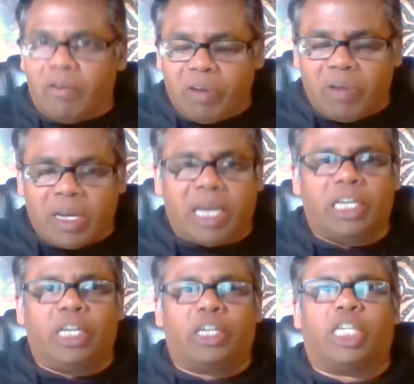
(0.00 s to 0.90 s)
We will
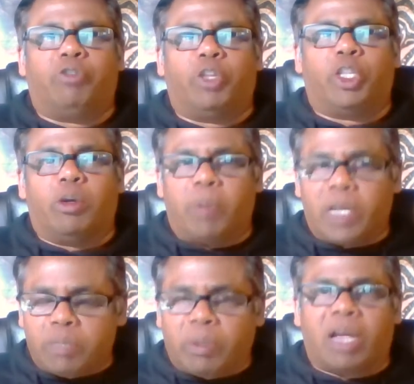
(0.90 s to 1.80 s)
get in touch with you.
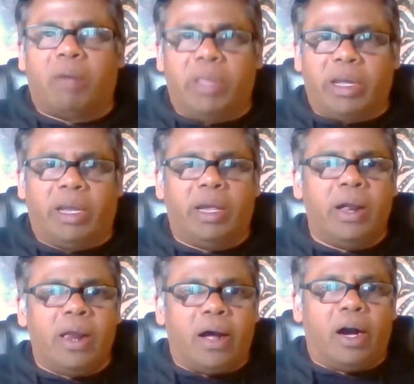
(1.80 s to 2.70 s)
Please pick up the
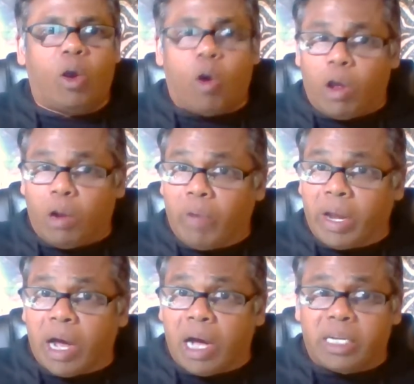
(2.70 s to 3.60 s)
call
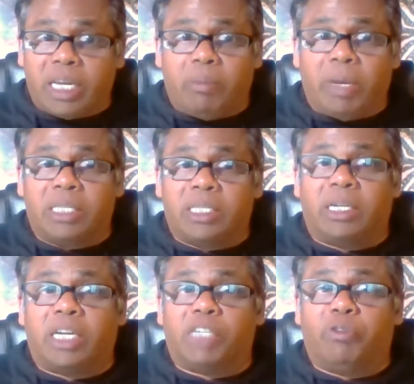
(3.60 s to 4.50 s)
when our team gets
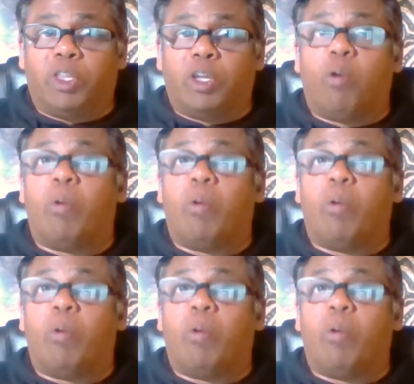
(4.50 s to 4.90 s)
in touch with you.